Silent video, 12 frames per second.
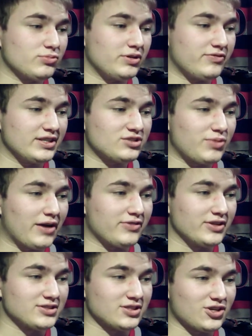this ref
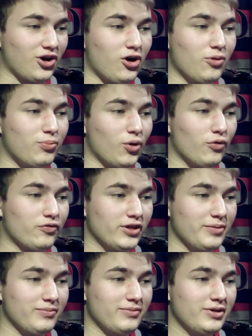doesn't call both of
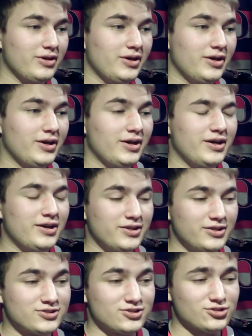them,
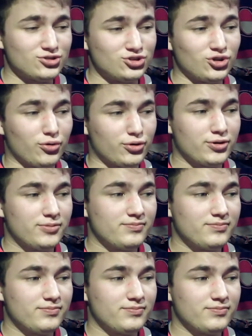this is a joke.